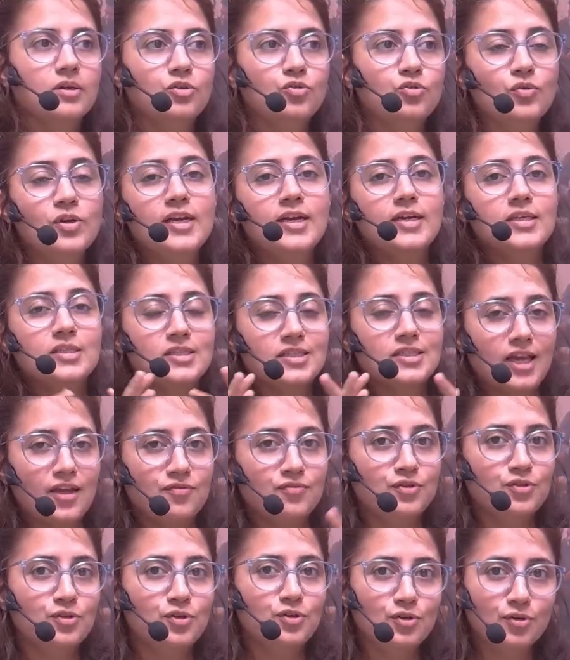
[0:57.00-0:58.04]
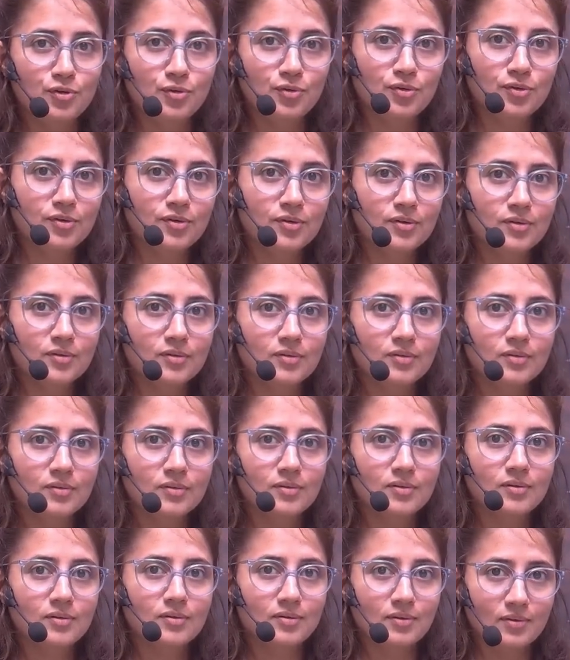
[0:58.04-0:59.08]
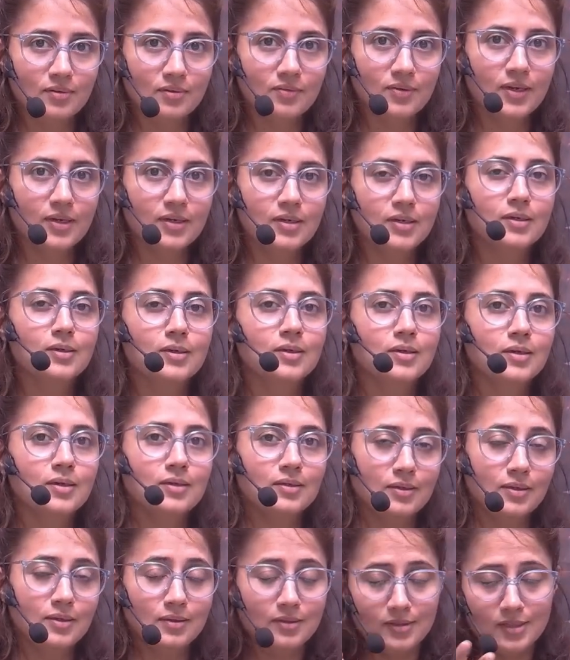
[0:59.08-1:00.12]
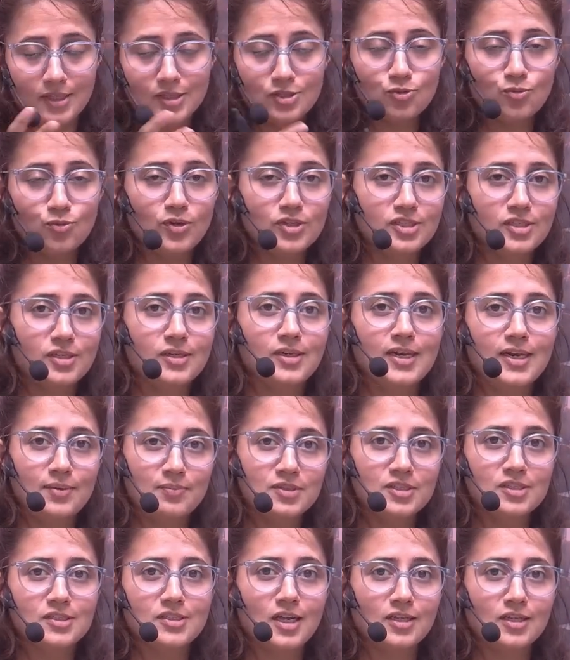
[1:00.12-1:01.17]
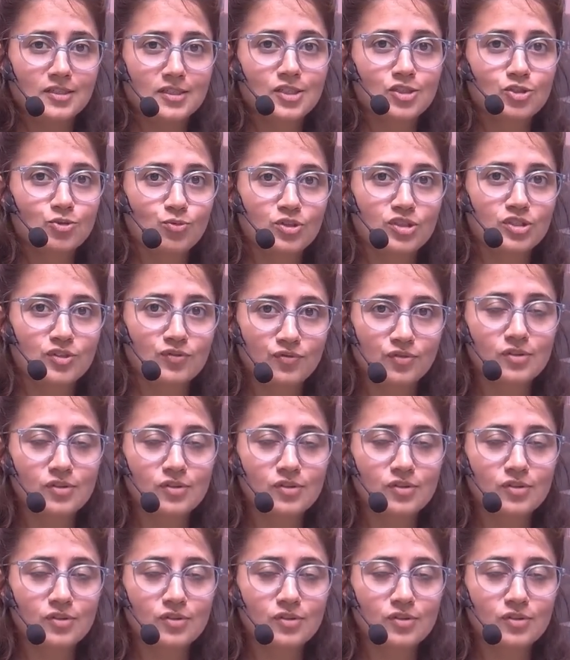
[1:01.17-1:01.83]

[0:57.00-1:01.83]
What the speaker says: You will get stipend or not, right? This question, let me just answer this question